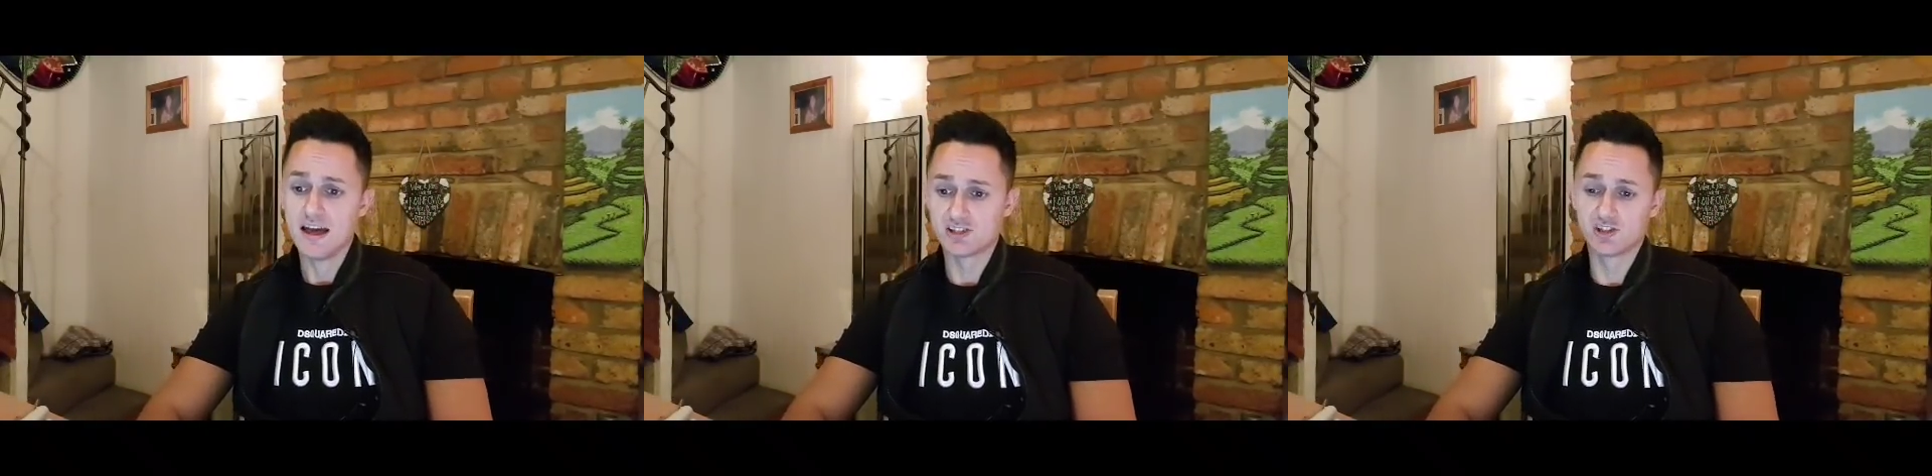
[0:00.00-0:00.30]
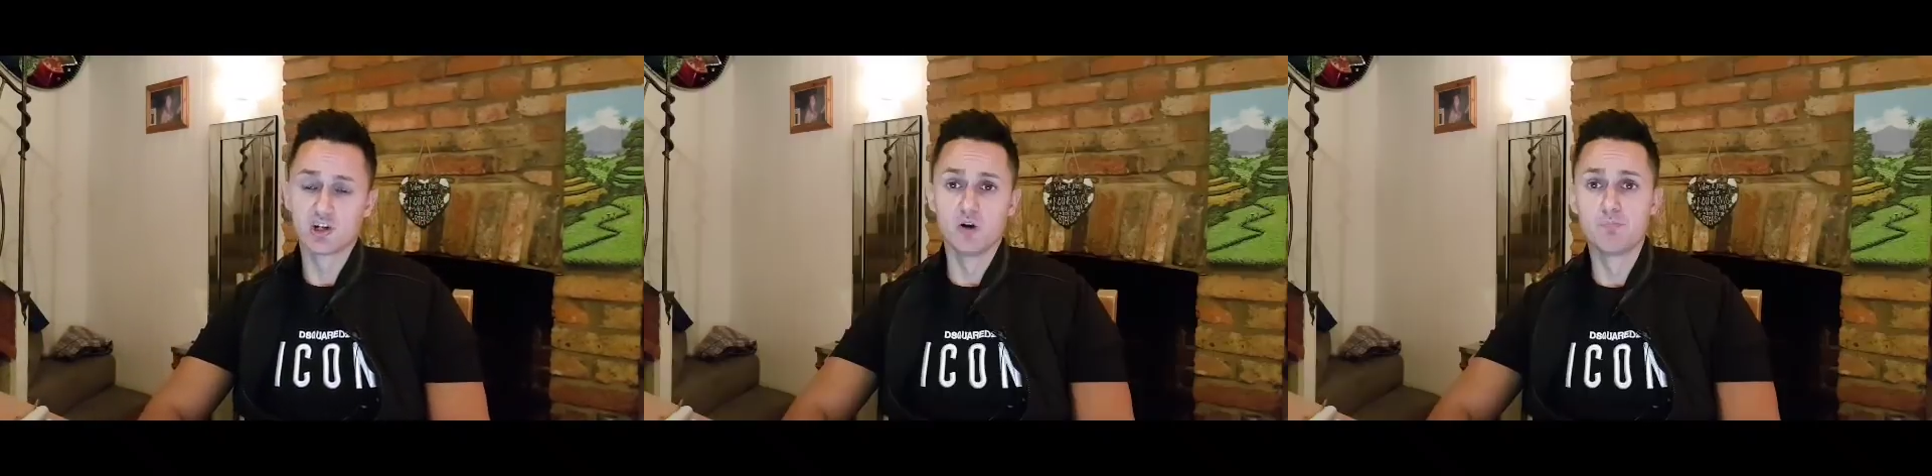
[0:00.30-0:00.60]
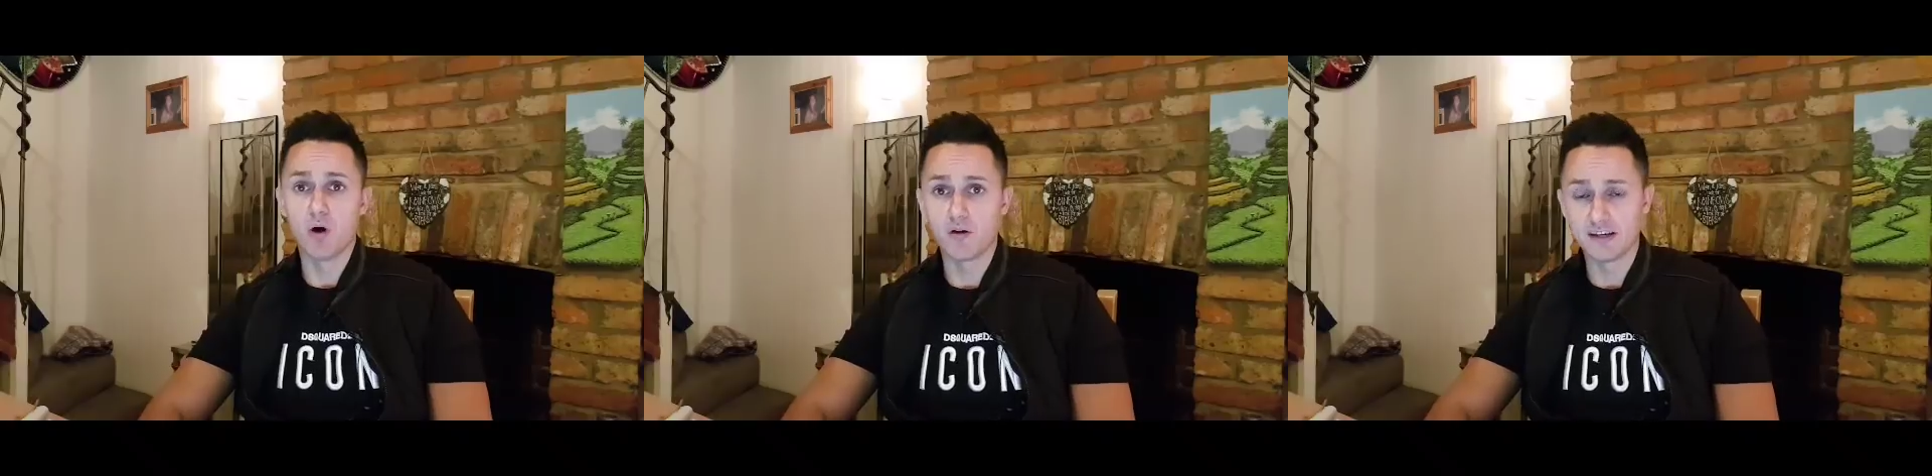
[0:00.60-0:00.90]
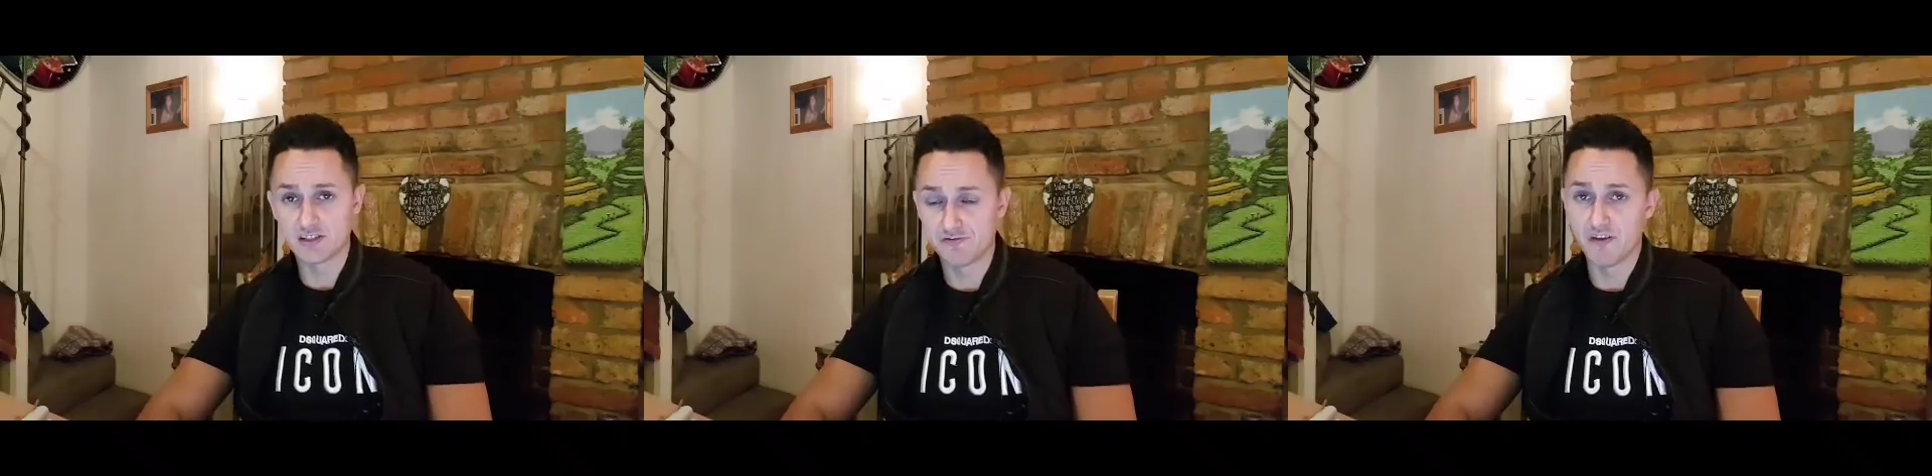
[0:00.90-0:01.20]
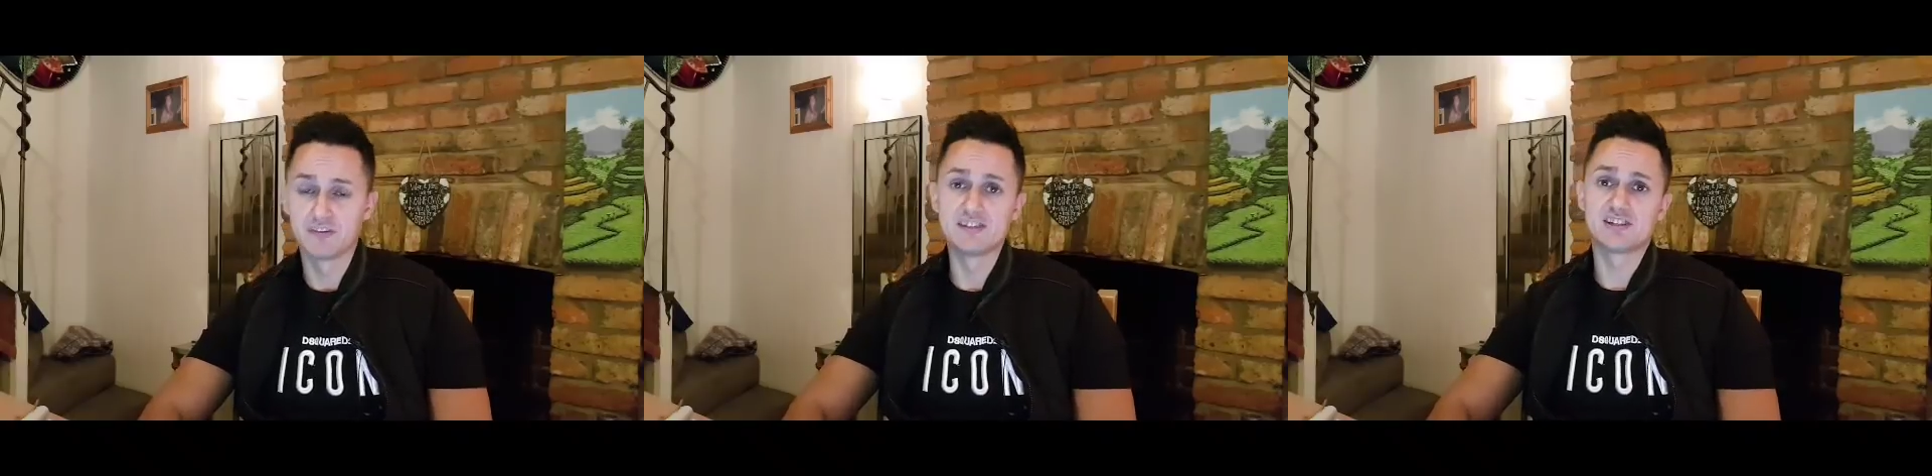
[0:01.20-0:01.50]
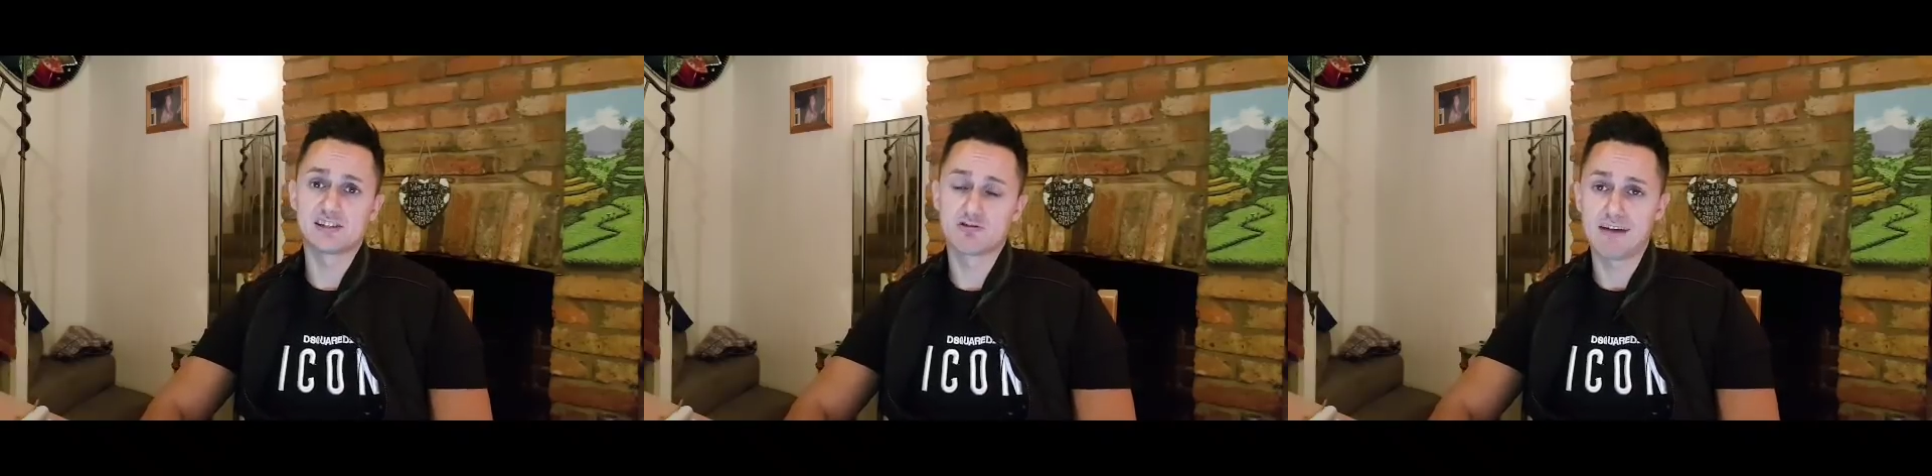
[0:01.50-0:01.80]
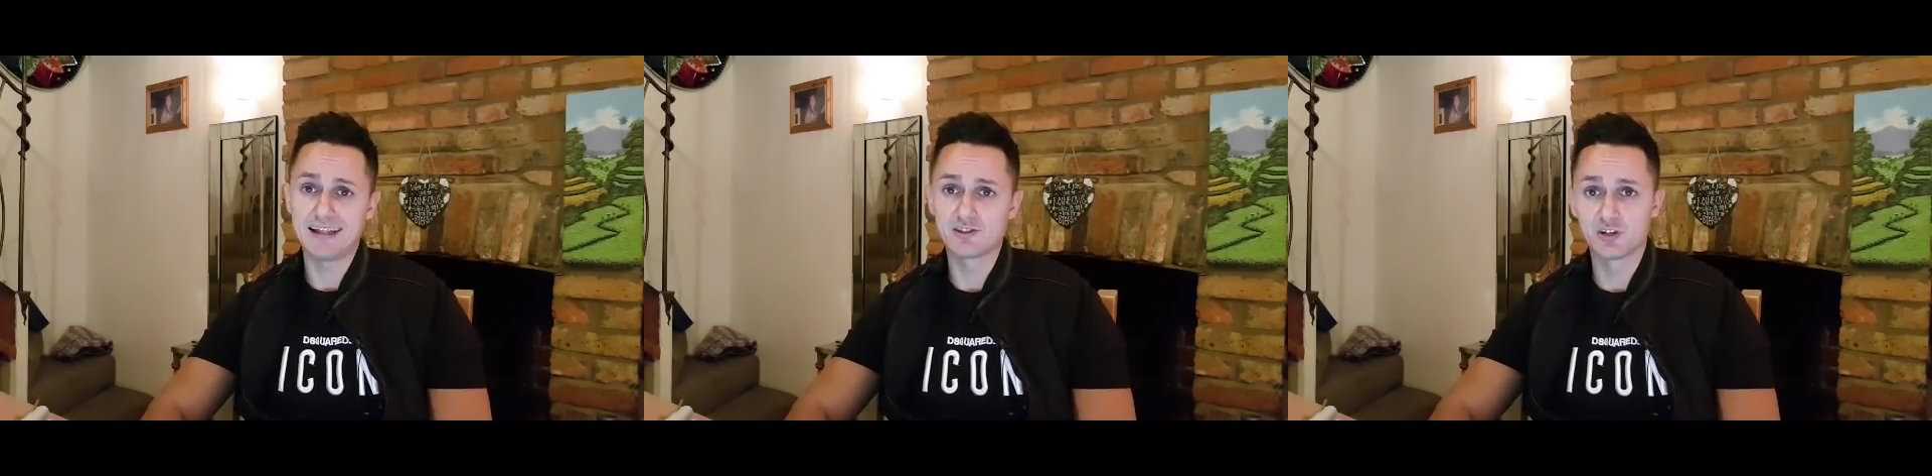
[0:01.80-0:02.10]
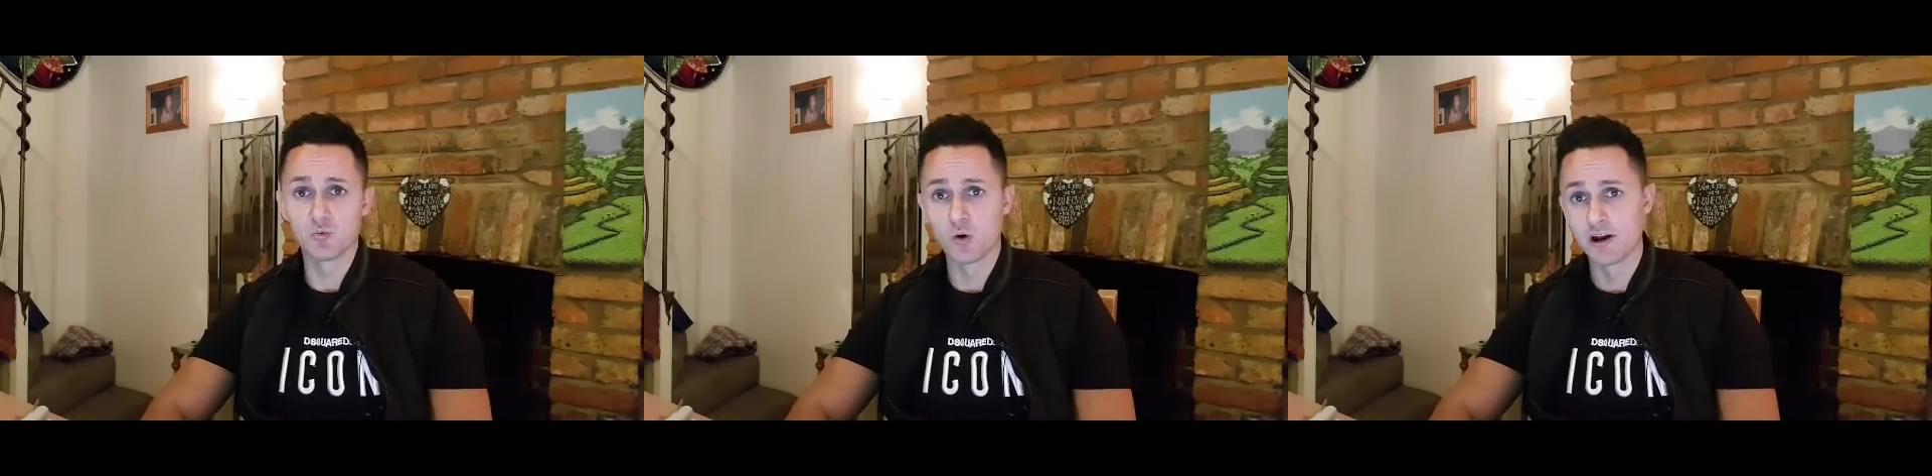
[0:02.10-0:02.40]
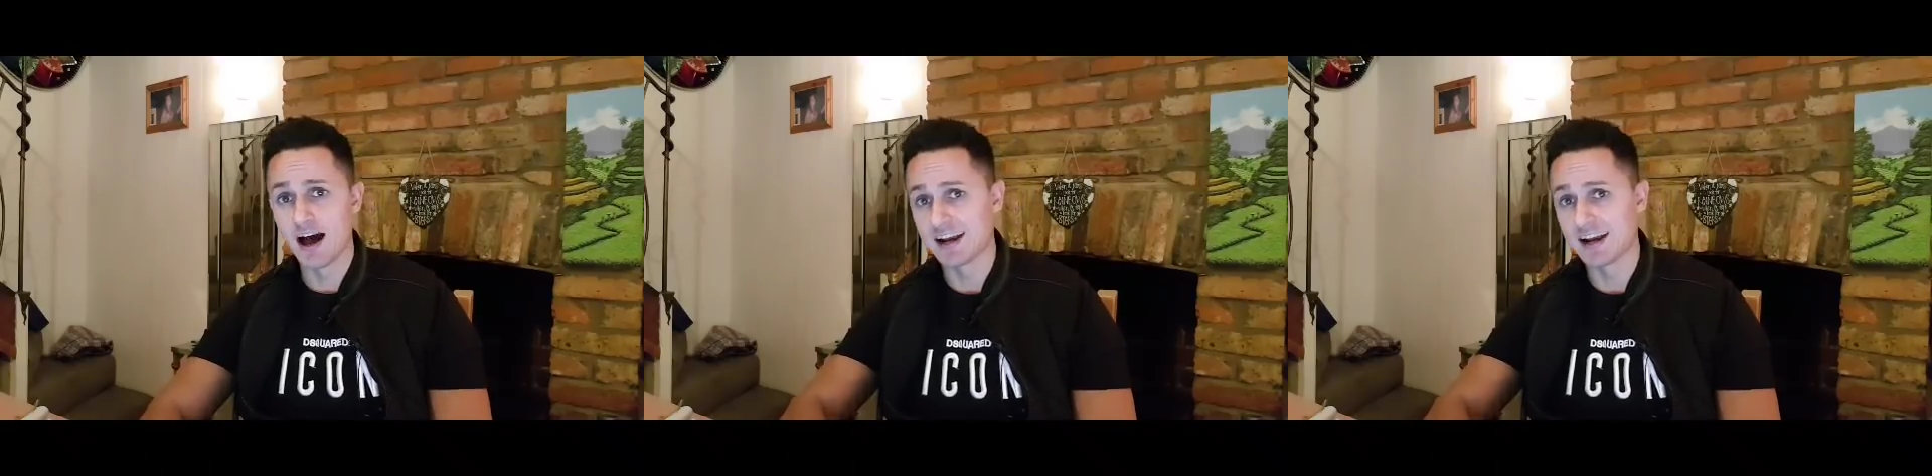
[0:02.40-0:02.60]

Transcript: This is a good pot. This 56 grand to the winner,